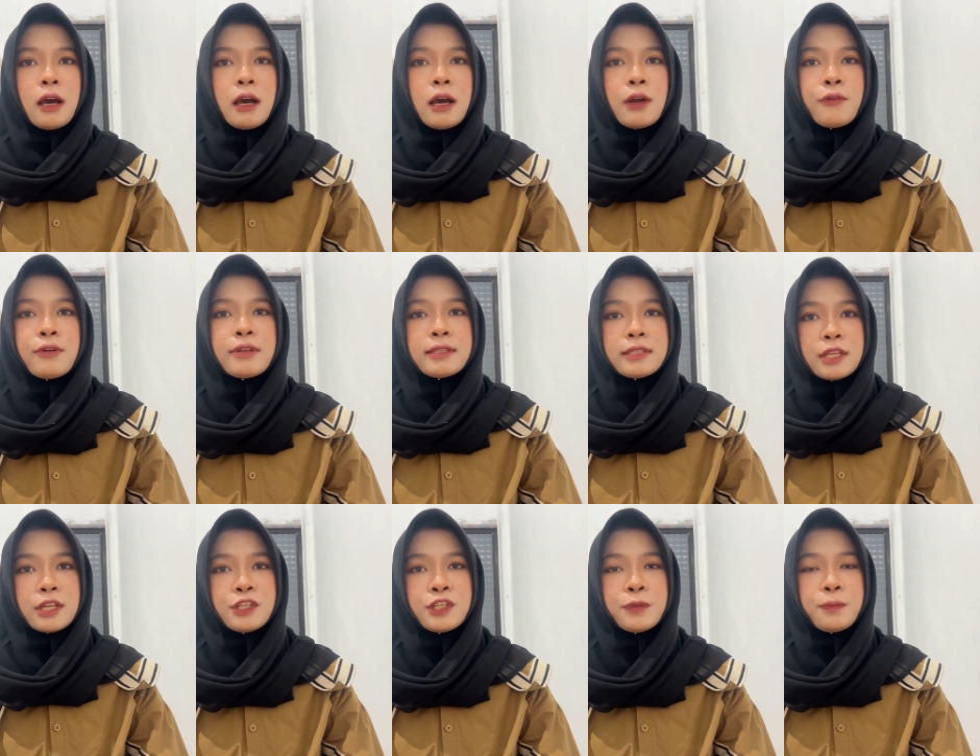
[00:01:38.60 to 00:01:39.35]

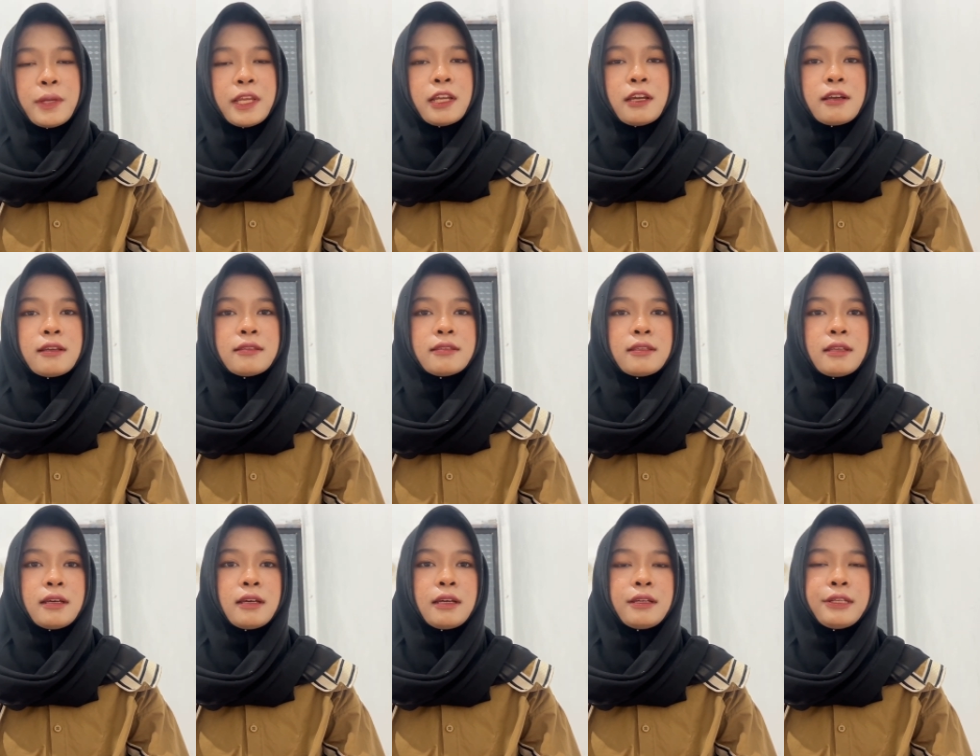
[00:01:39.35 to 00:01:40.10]
research
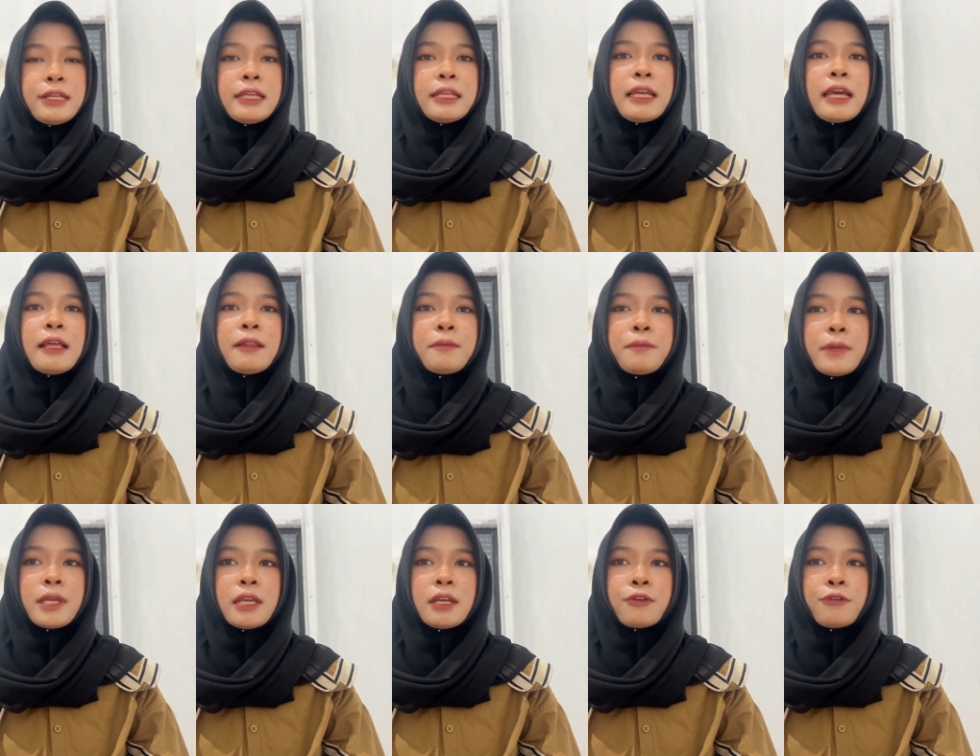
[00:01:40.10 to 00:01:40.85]
because they can
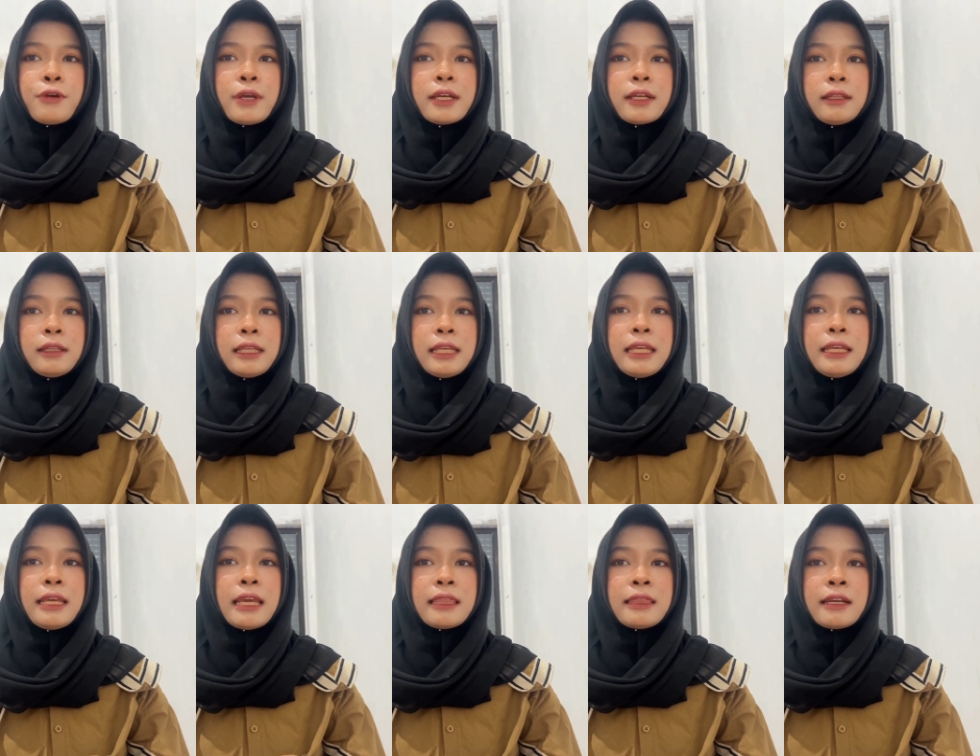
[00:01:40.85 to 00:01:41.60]
be
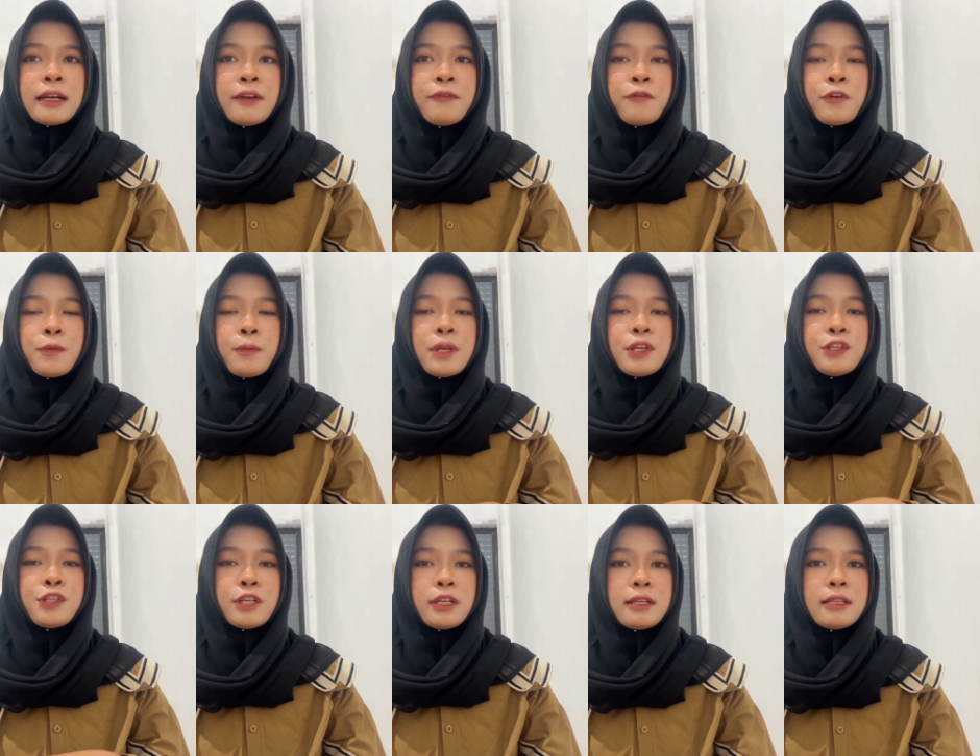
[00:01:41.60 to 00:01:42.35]
quickly gather
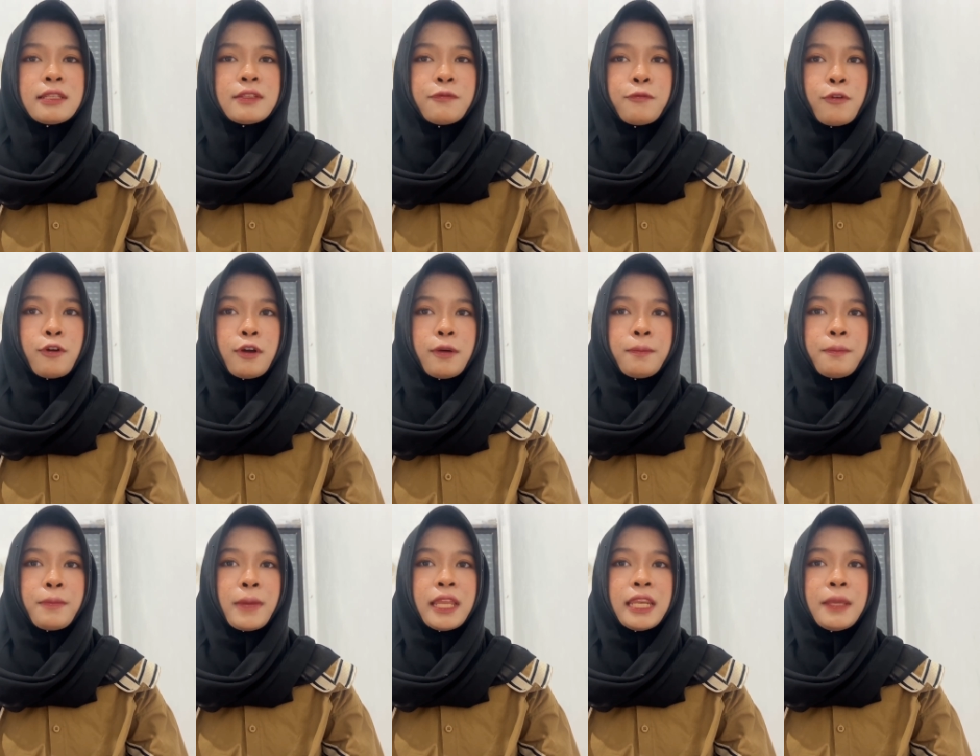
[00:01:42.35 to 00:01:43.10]
information
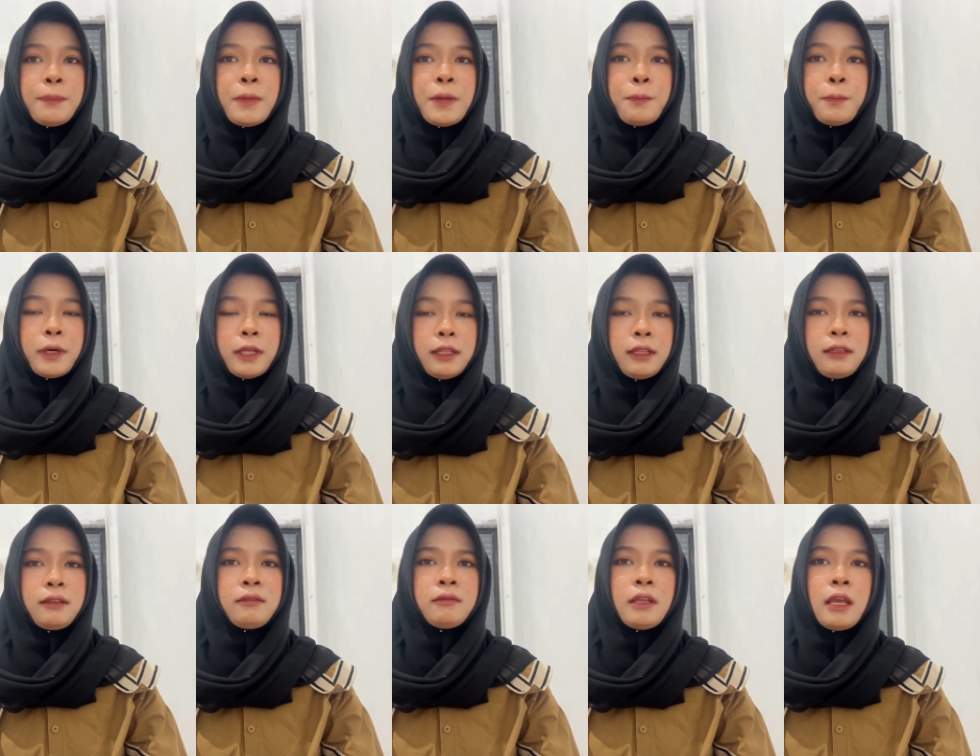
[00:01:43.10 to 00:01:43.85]
from many
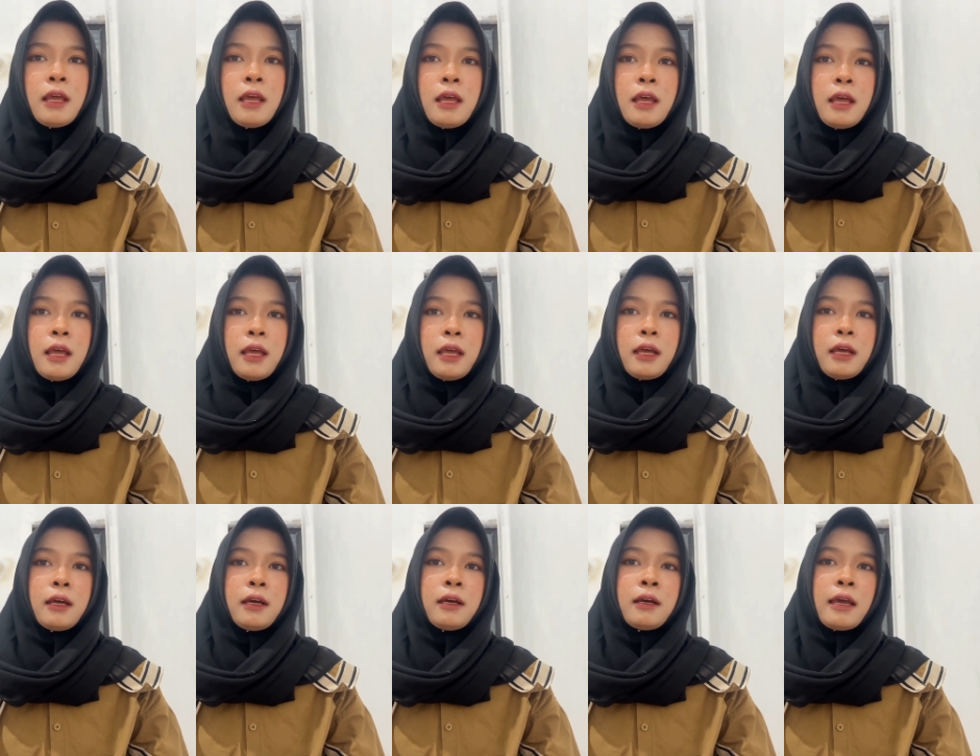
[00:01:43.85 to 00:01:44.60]
people.
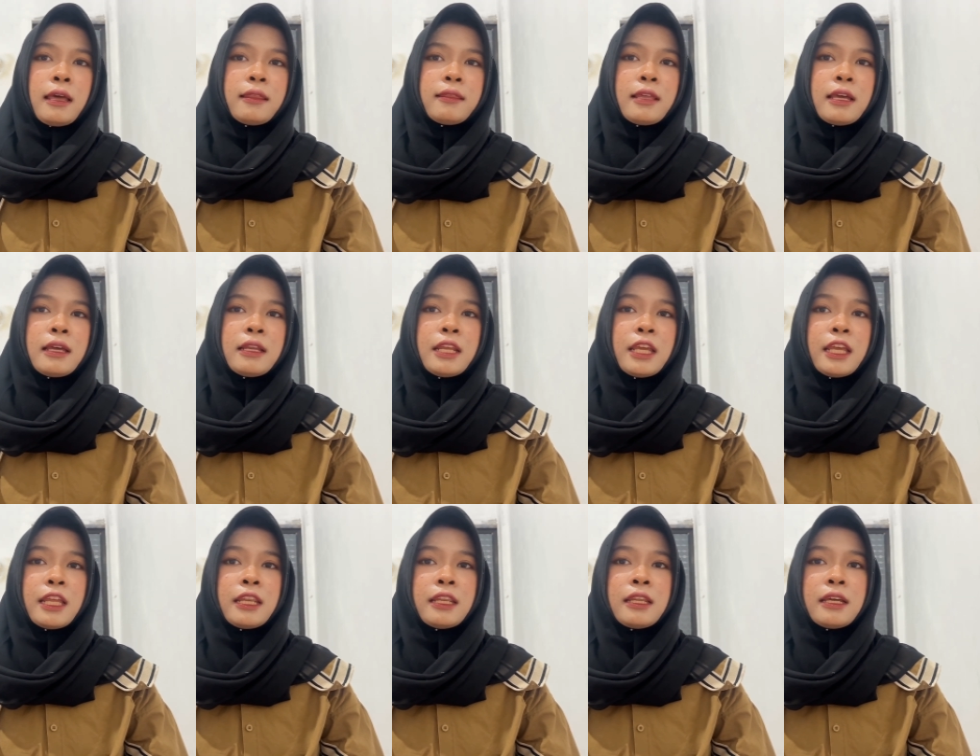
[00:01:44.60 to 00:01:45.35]
And then
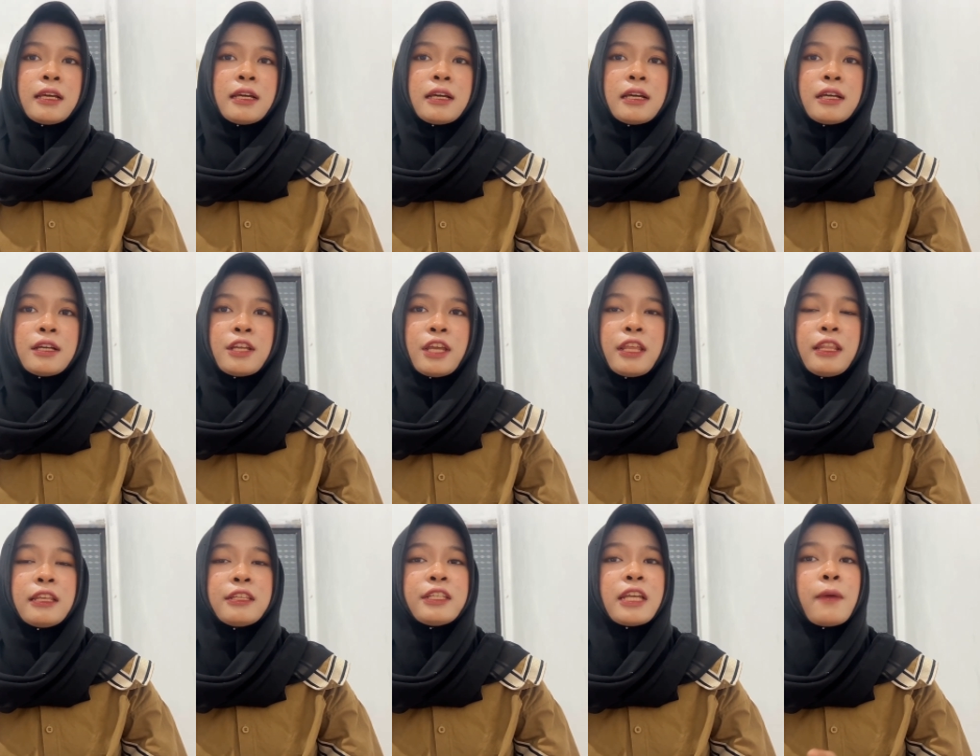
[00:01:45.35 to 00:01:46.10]
in
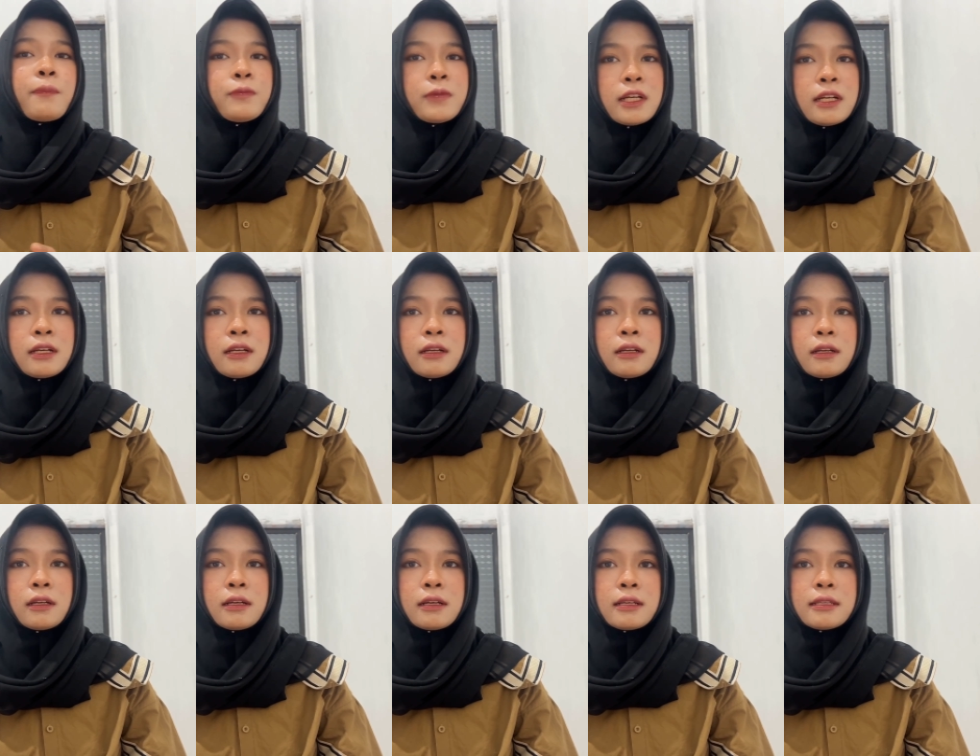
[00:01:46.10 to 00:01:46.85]
the chapter
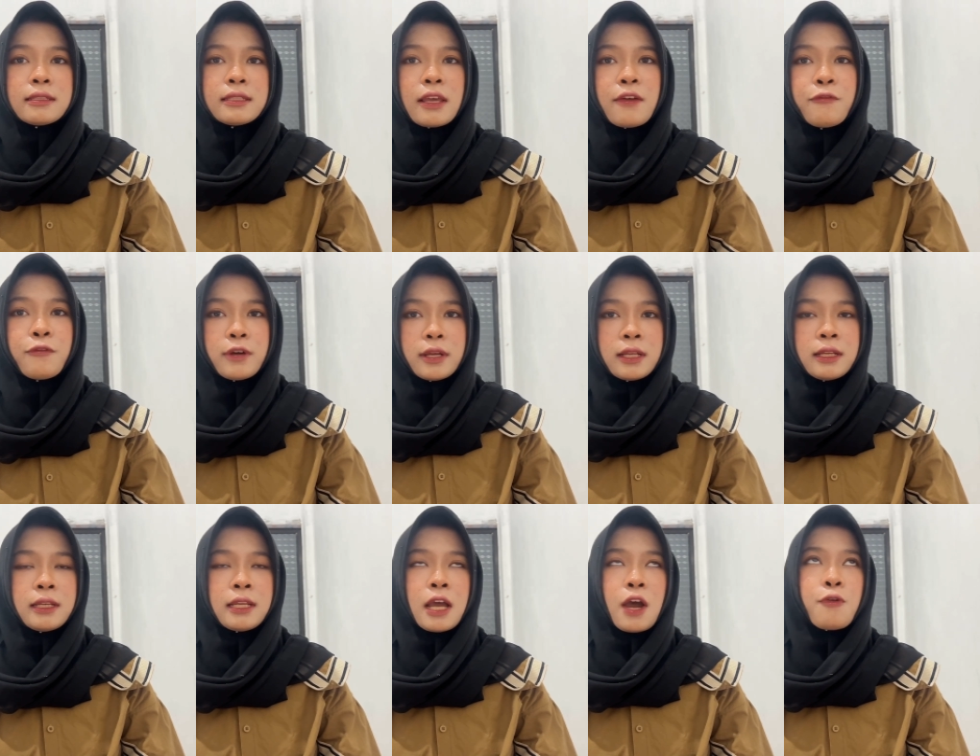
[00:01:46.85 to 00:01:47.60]

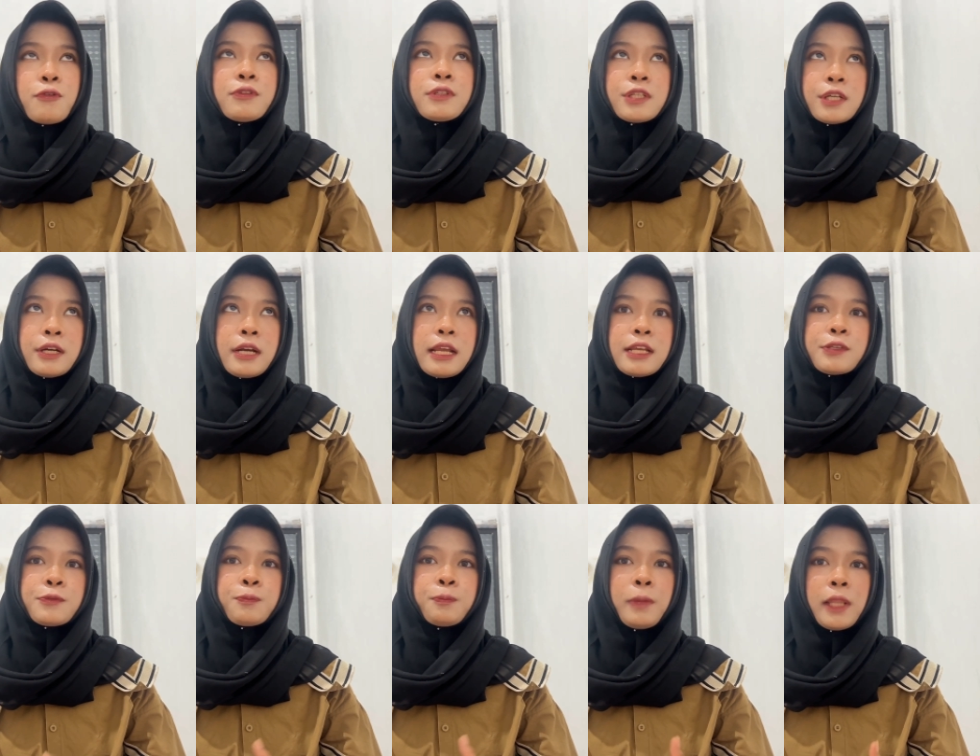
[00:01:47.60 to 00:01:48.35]
7, the author
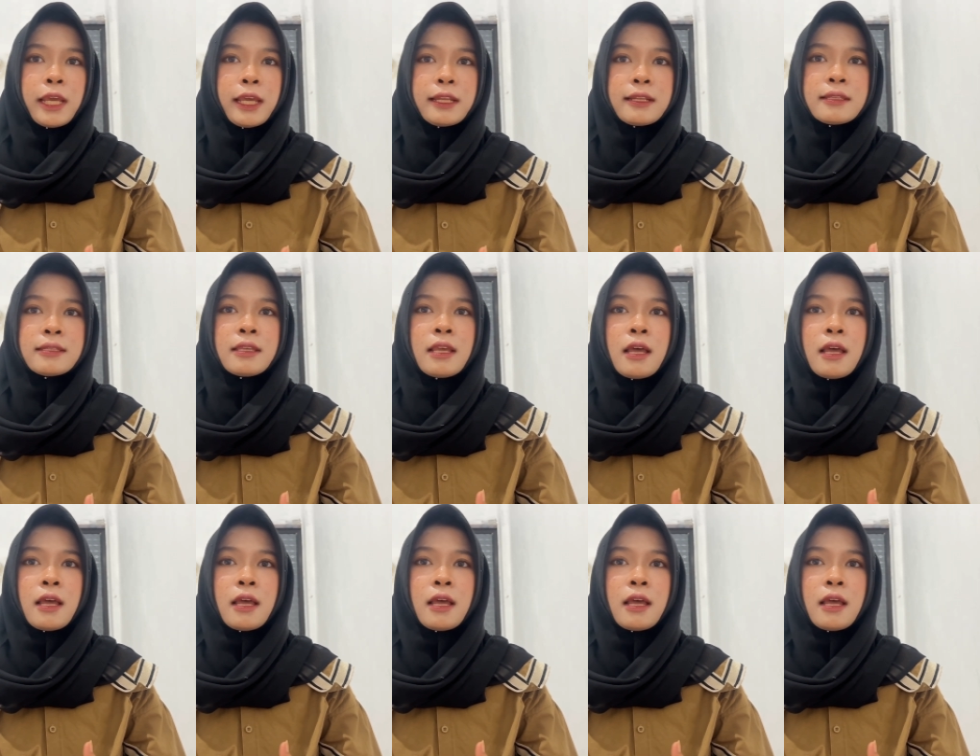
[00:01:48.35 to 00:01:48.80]
explains